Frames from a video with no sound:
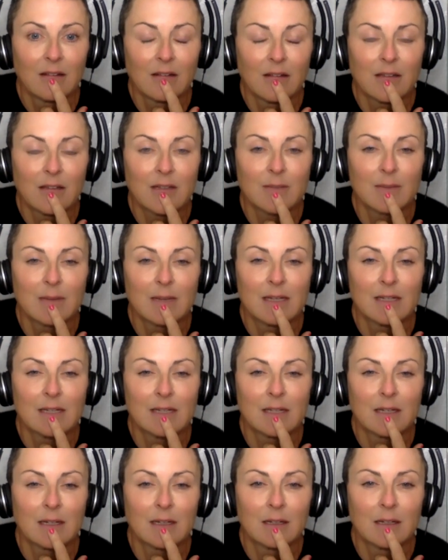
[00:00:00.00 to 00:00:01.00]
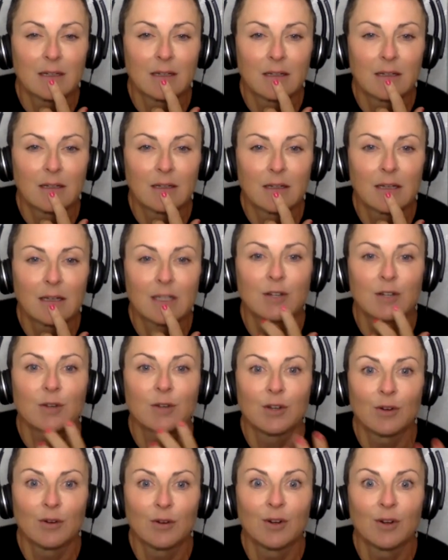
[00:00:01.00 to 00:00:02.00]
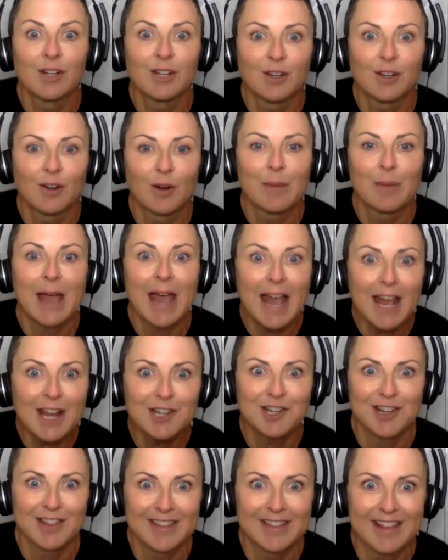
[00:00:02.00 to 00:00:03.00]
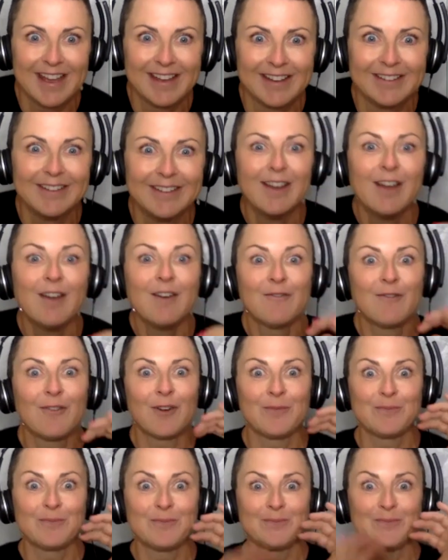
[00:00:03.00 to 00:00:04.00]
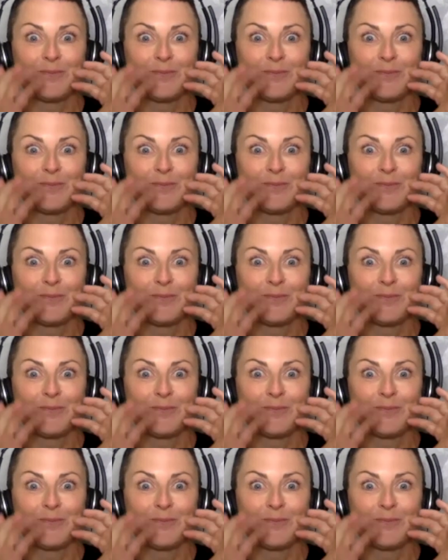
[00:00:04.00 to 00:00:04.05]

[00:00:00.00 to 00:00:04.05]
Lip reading: It's amazing. And so your passion then for